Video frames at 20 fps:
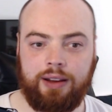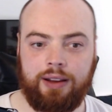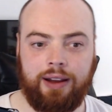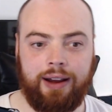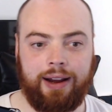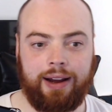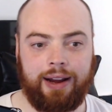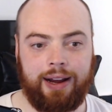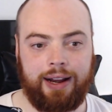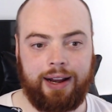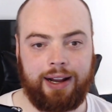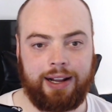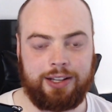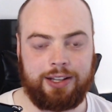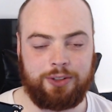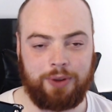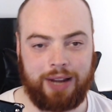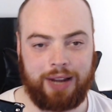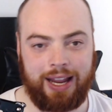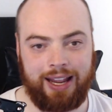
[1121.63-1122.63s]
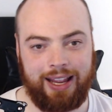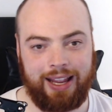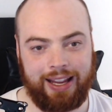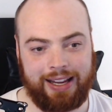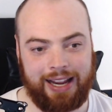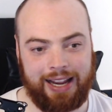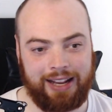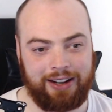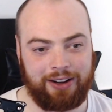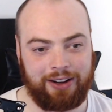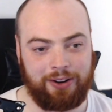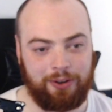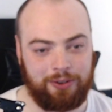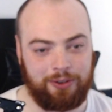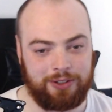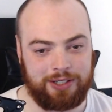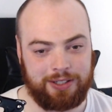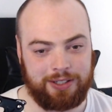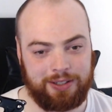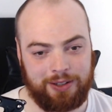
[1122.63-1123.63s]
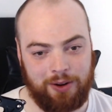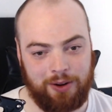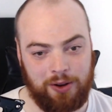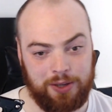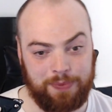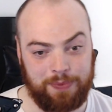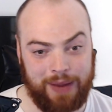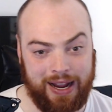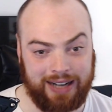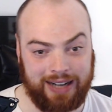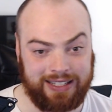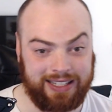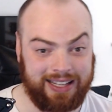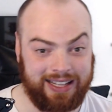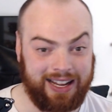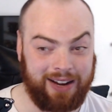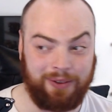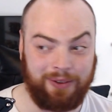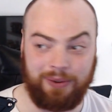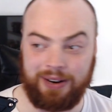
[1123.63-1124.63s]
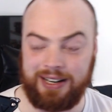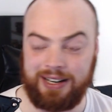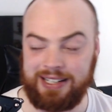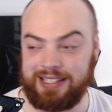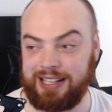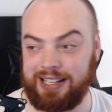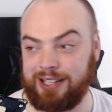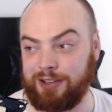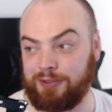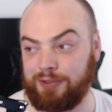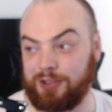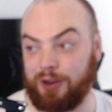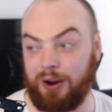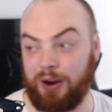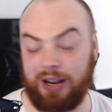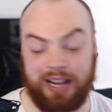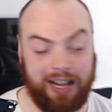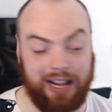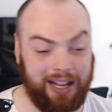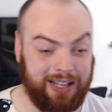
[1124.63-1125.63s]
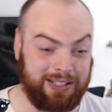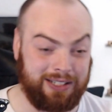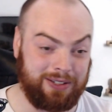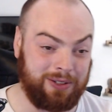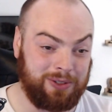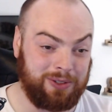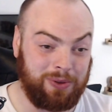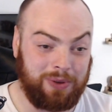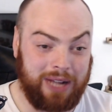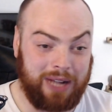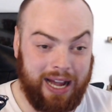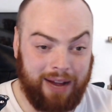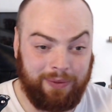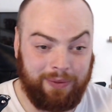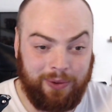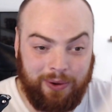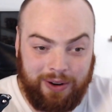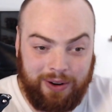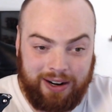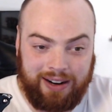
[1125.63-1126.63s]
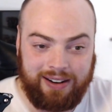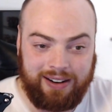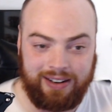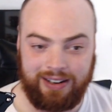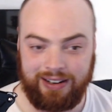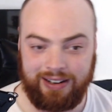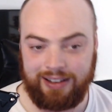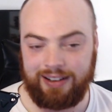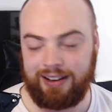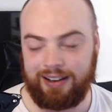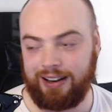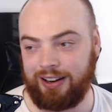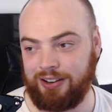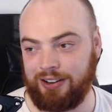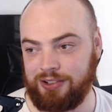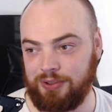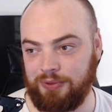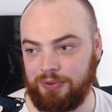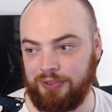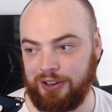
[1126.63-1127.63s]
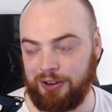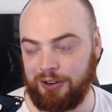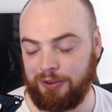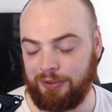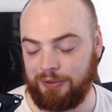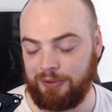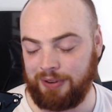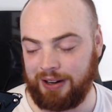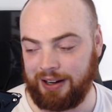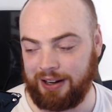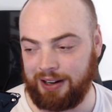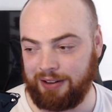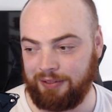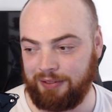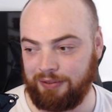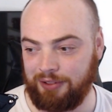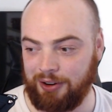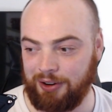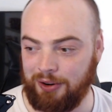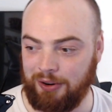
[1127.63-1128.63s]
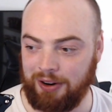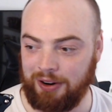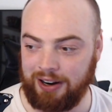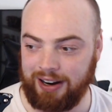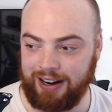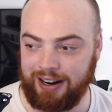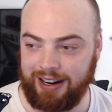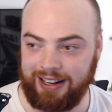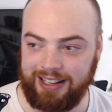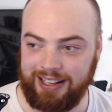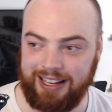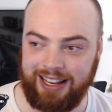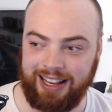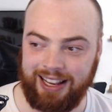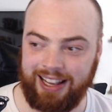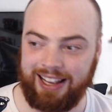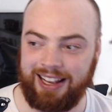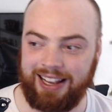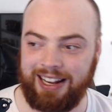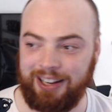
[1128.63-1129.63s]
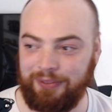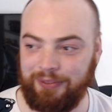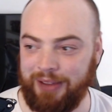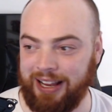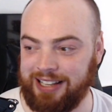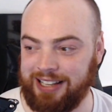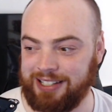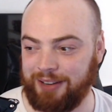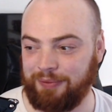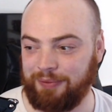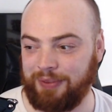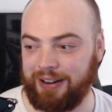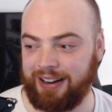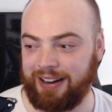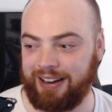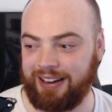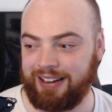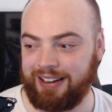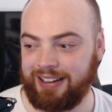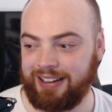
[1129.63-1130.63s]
So it kind of calls back to that, where he's obviously got his own camcorder or his own video recorder, and he makes up a